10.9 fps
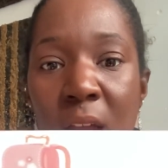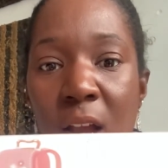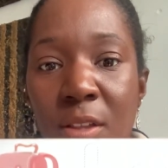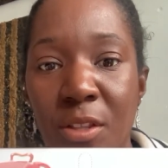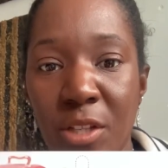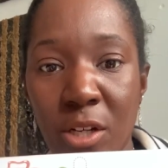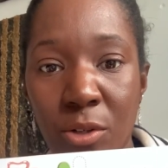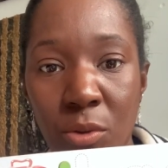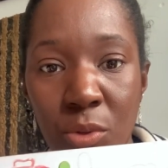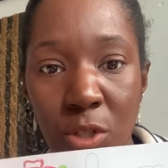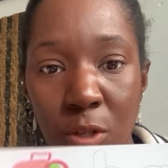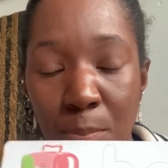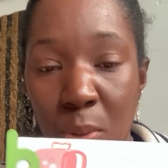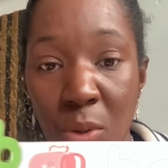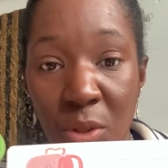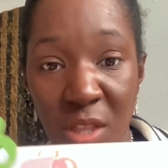and then they can also
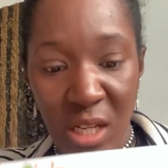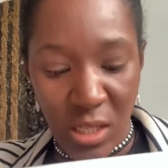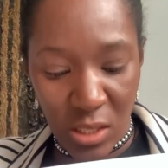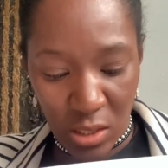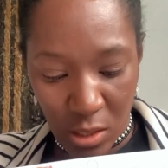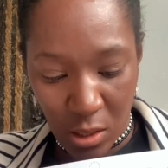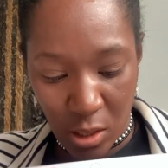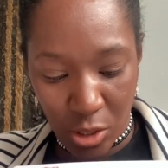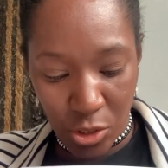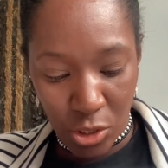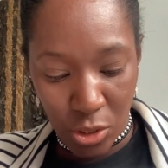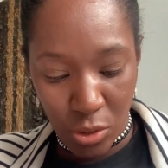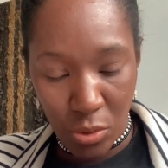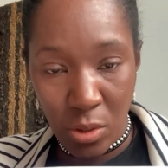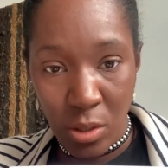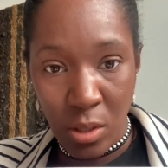put these into
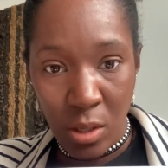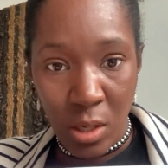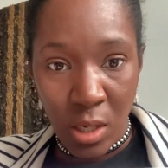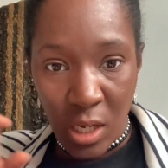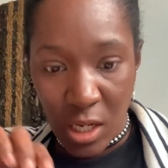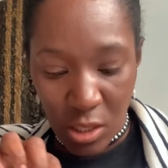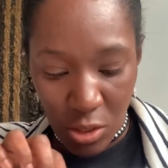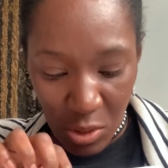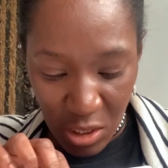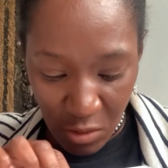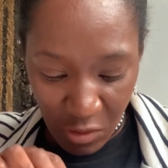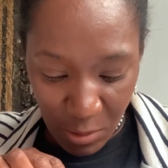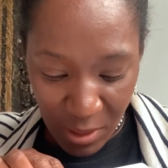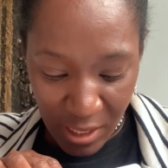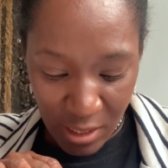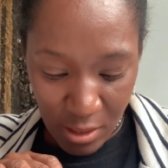its correct
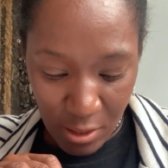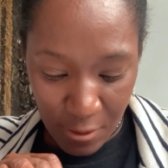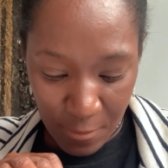place.